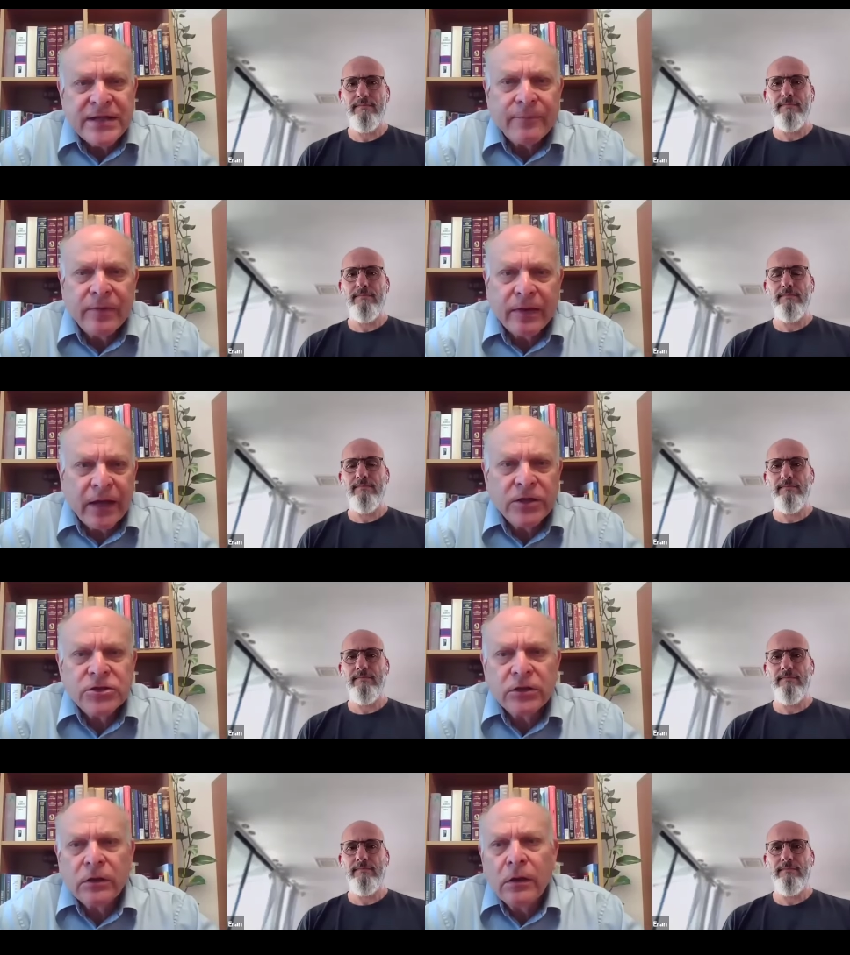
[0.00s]
Speaker 1: each
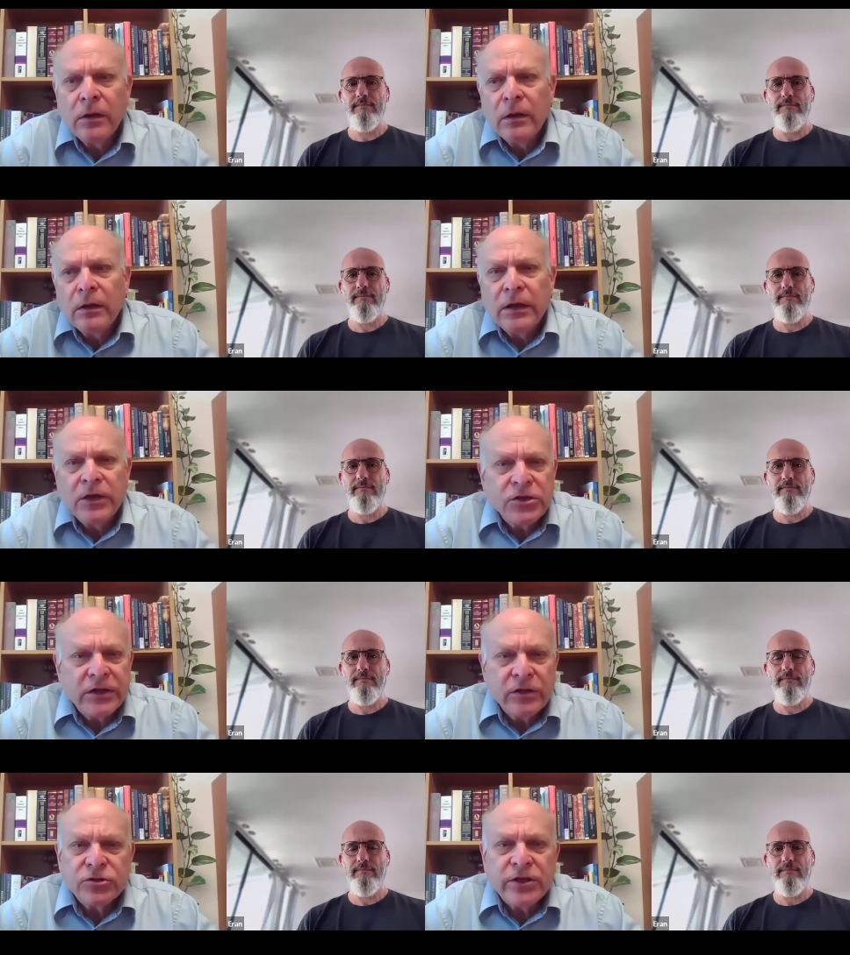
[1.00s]
application its
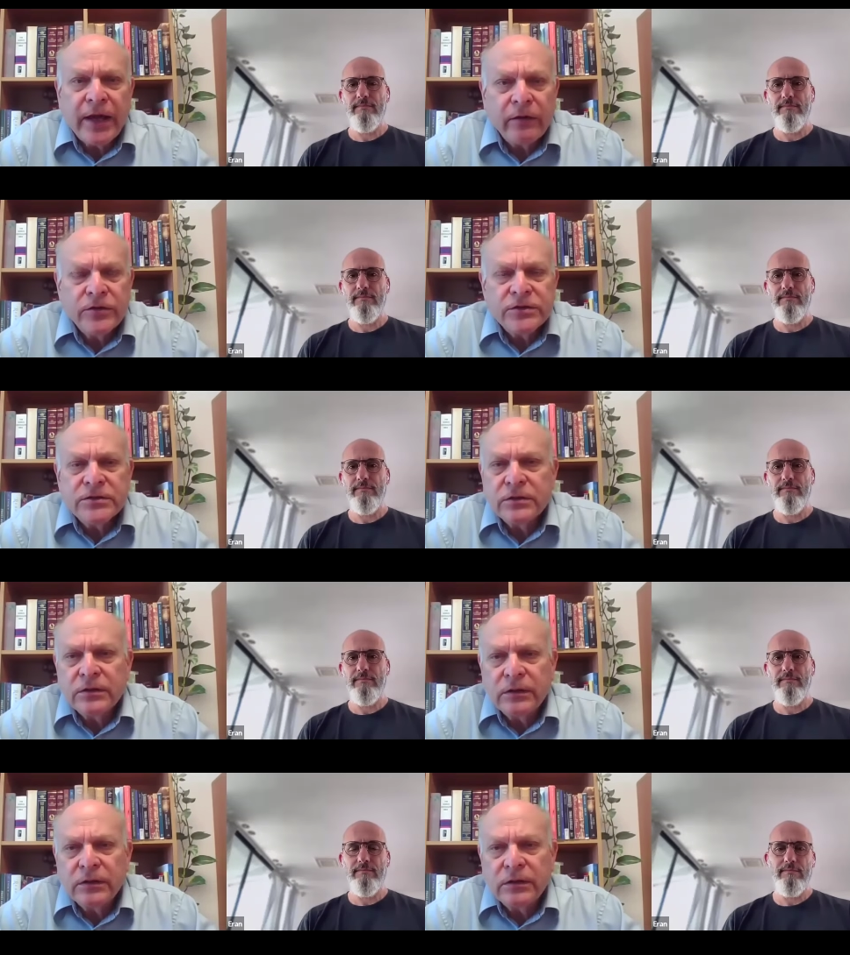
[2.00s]
own
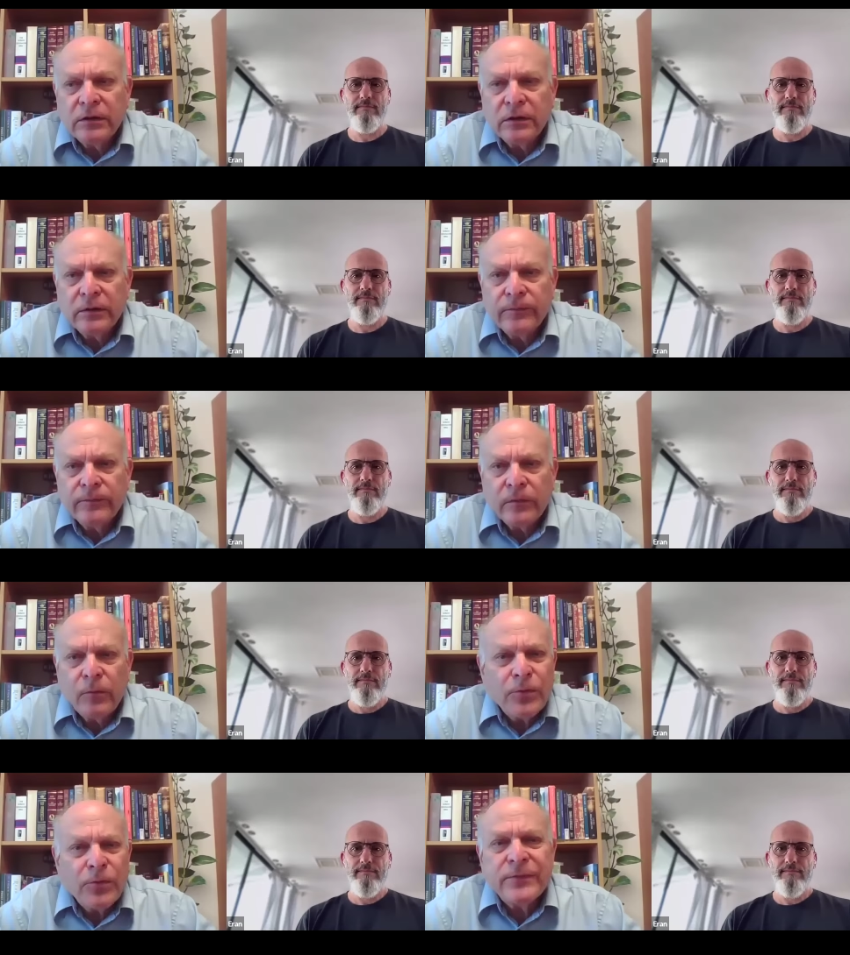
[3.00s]
challenges it, um,
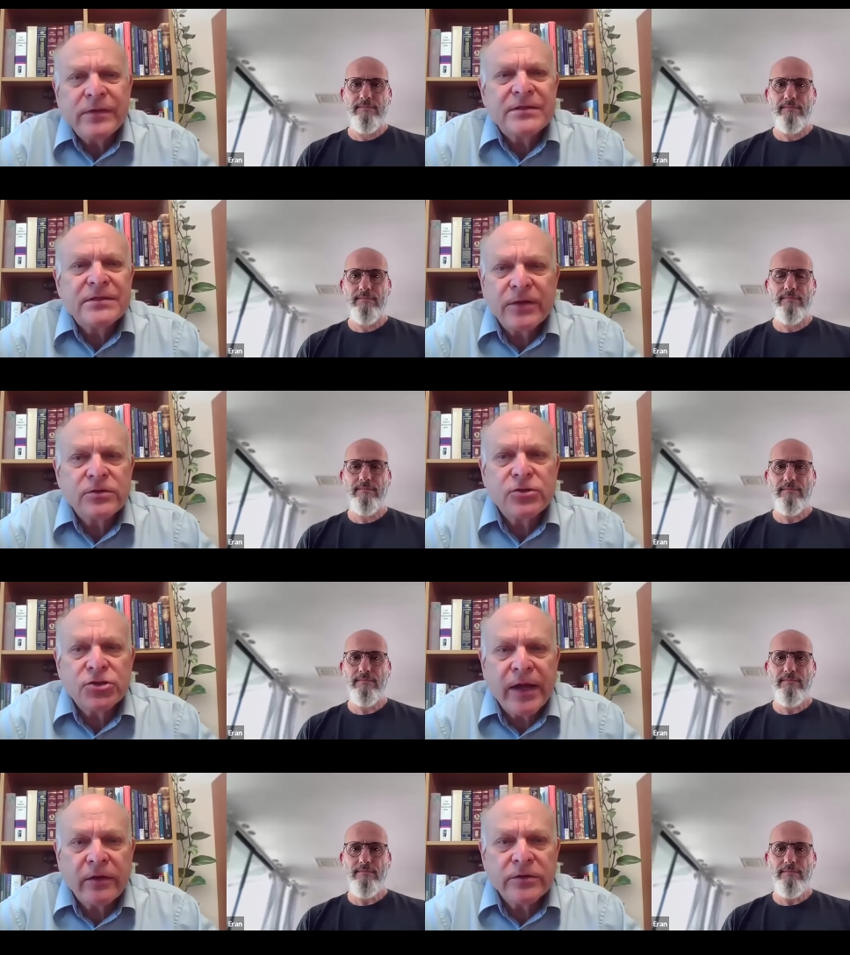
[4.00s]
what were some of the special
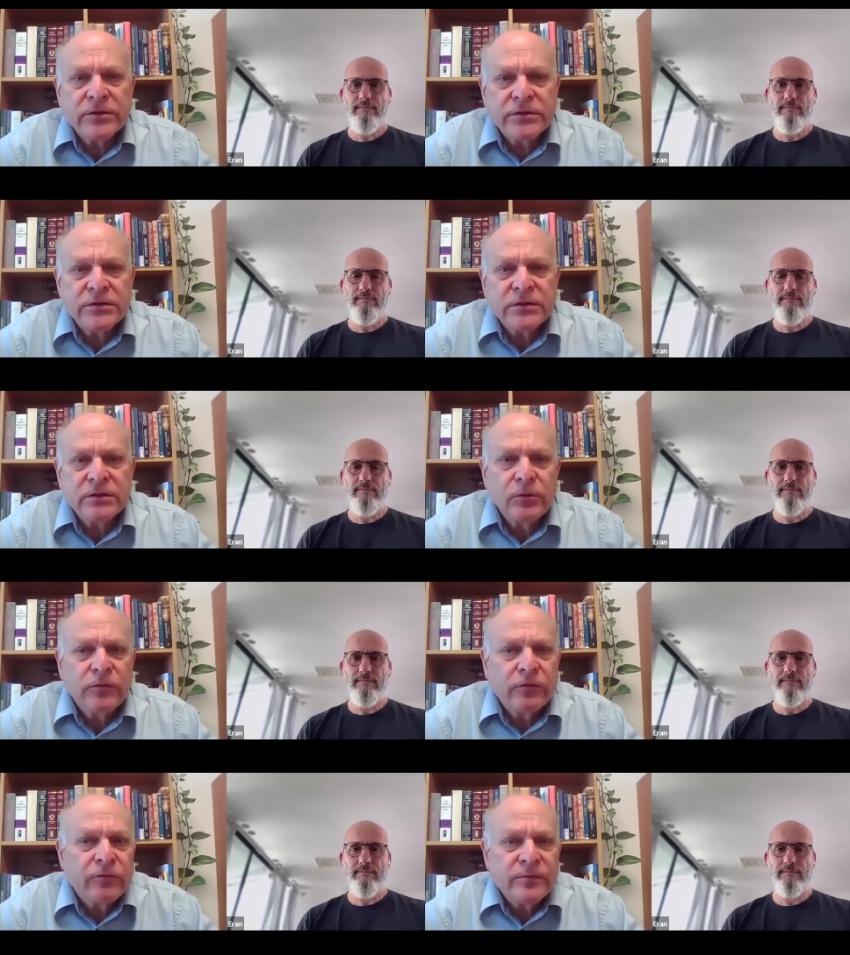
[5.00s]
challenges
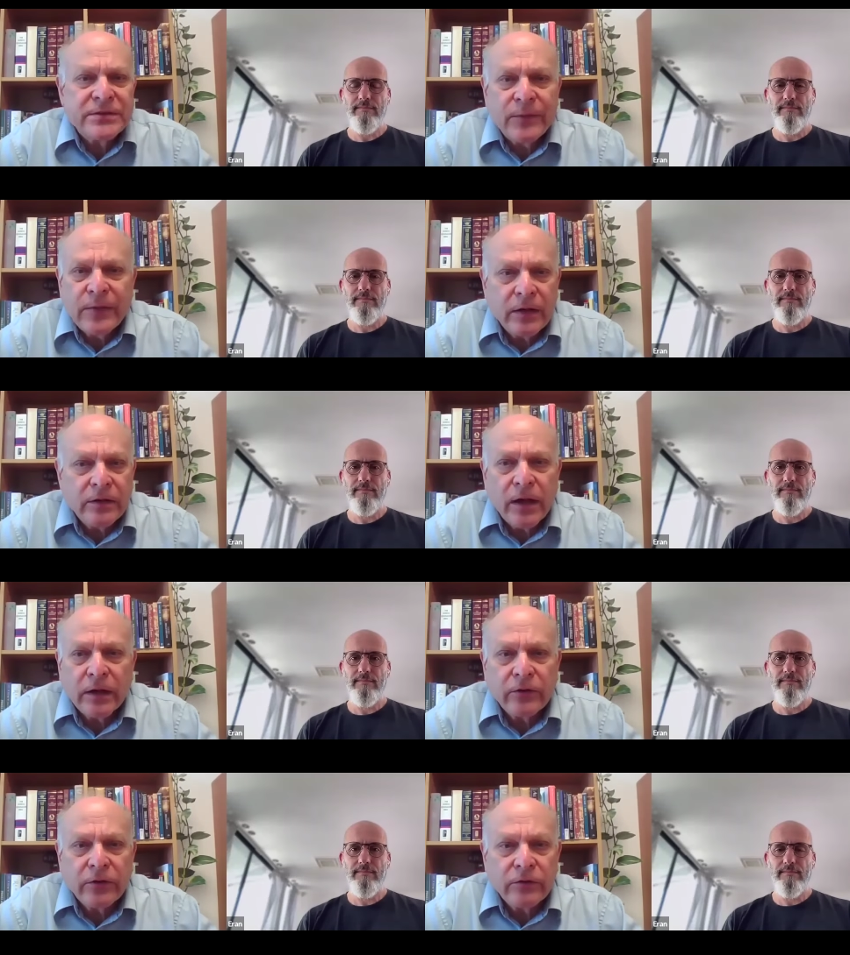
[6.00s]
moving from
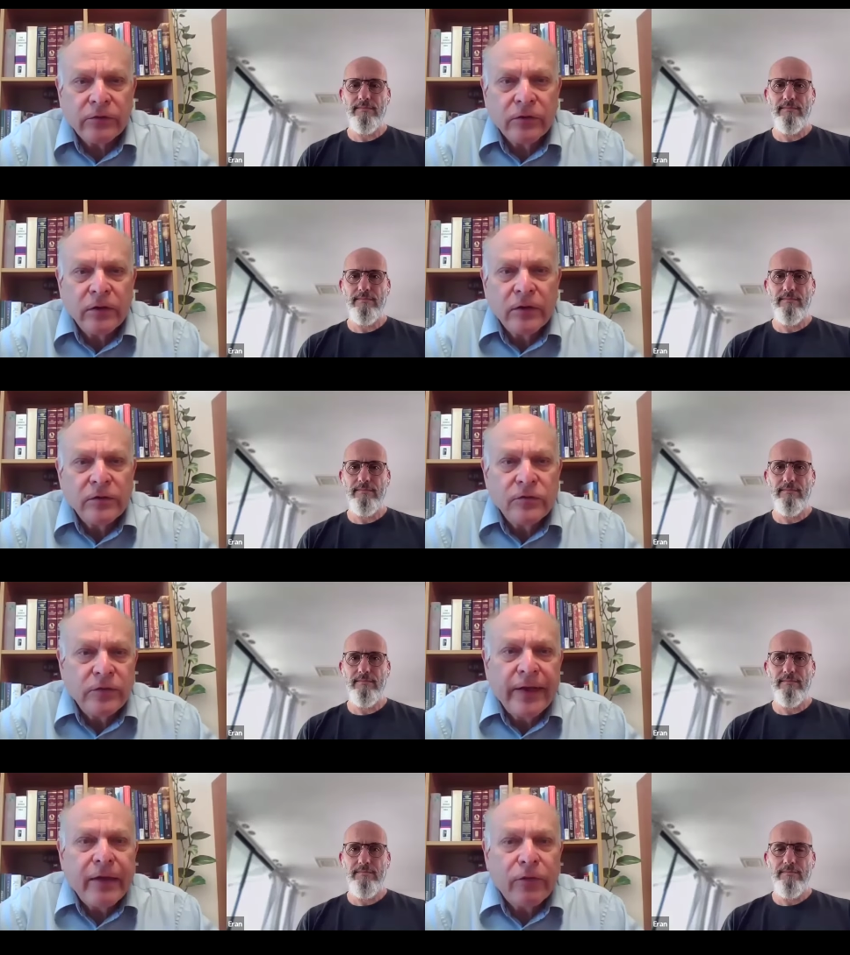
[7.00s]
semiconductors
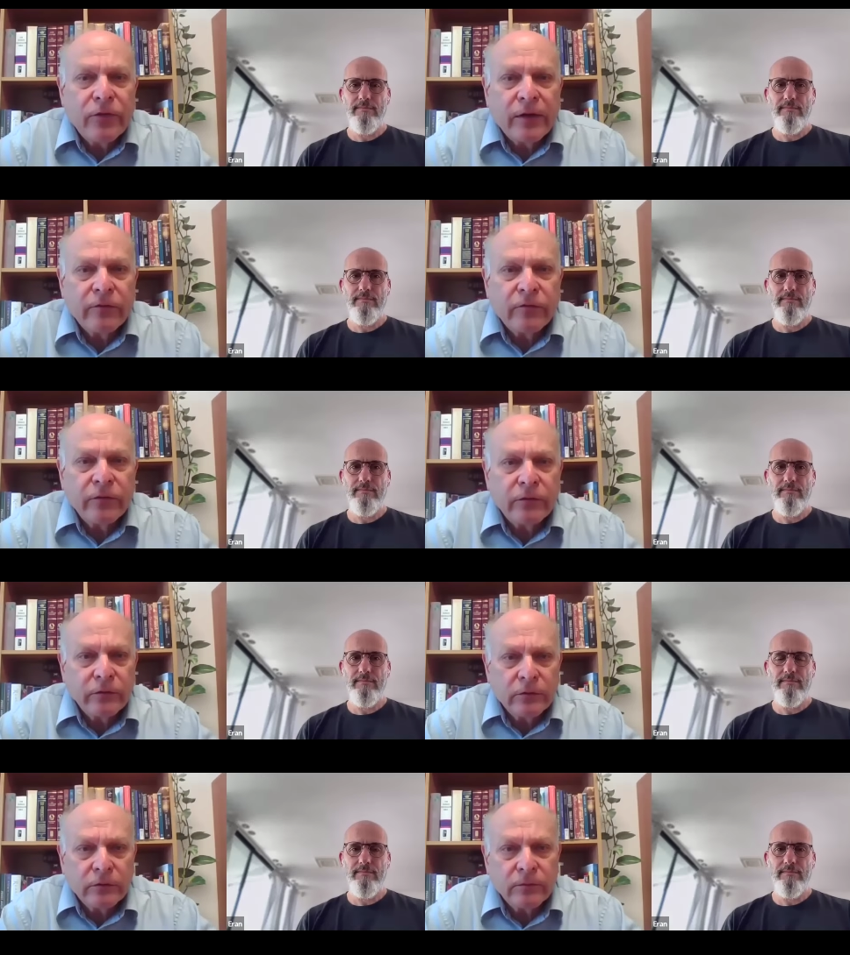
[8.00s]
to the healthcare
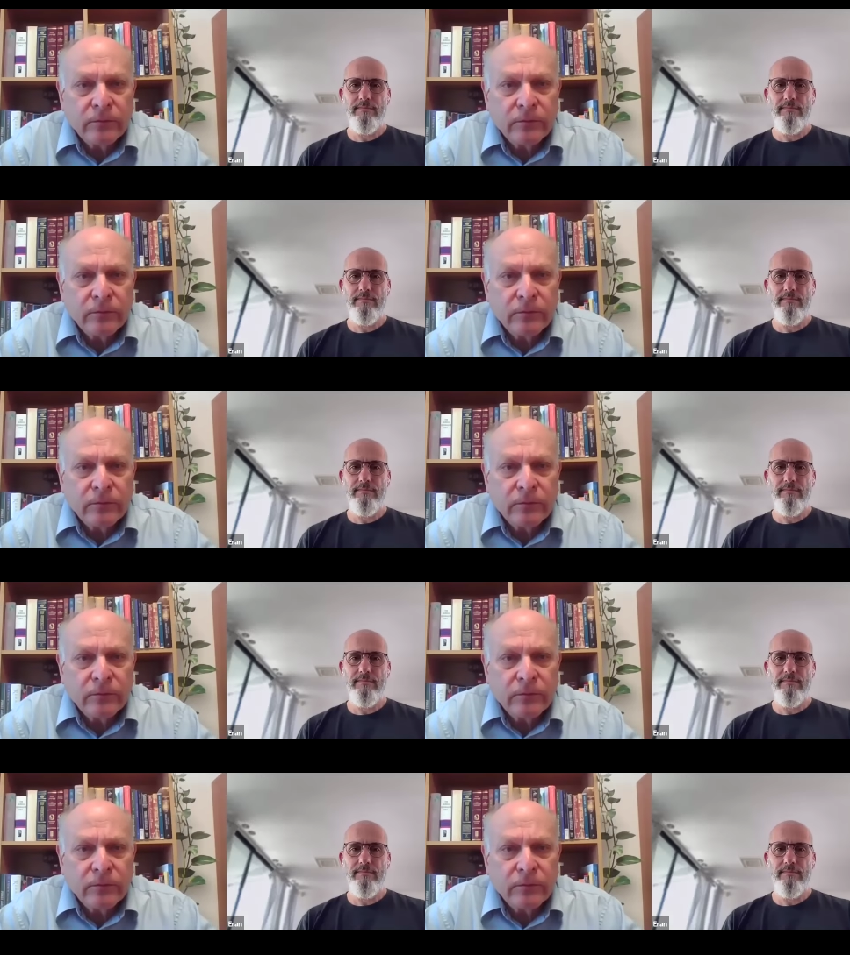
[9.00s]
field